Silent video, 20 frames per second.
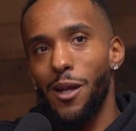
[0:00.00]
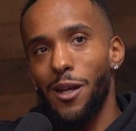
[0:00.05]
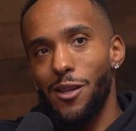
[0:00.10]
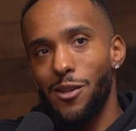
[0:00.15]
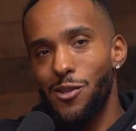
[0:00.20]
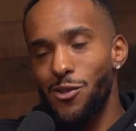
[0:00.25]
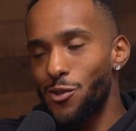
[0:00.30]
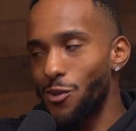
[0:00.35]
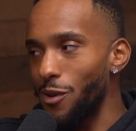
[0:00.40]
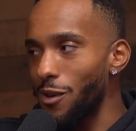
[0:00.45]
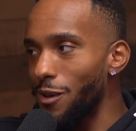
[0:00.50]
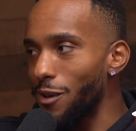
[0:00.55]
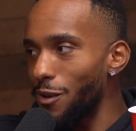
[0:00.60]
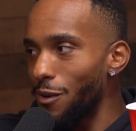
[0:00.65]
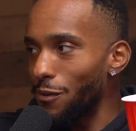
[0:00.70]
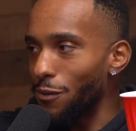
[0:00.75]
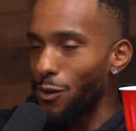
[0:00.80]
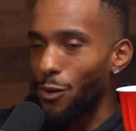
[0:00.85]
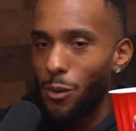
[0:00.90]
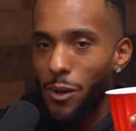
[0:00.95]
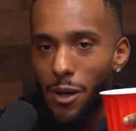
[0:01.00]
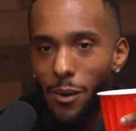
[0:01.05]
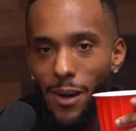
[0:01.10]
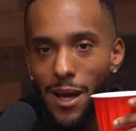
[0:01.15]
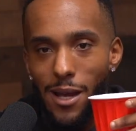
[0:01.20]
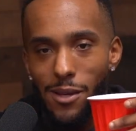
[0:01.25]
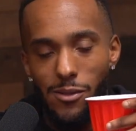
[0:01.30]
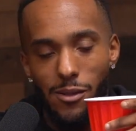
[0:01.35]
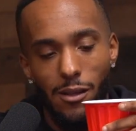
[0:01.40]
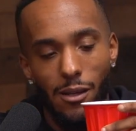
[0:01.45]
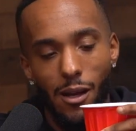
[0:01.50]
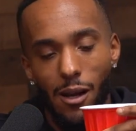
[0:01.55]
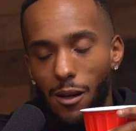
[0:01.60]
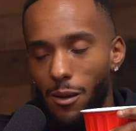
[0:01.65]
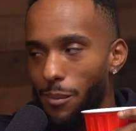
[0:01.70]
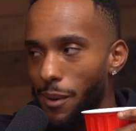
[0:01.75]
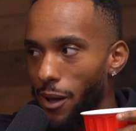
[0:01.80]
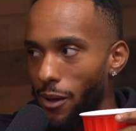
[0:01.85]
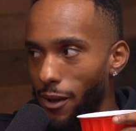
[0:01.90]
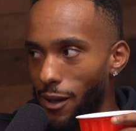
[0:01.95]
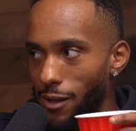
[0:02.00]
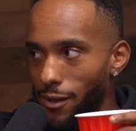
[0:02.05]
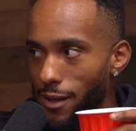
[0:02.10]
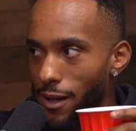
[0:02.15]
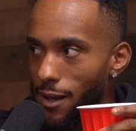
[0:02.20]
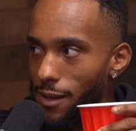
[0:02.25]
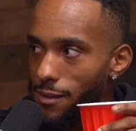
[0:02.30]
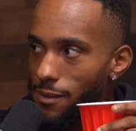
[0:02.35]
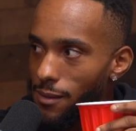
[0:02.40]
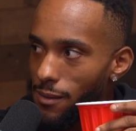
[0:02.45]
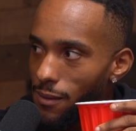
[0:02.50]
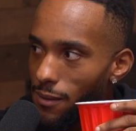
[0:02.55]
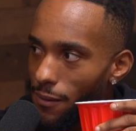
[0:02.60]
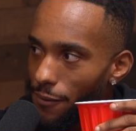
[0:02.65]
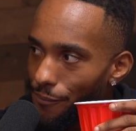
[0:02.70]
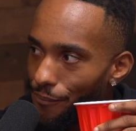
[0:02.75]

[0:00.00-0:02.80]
do like a street interview where they were asking y'all about y'all dads.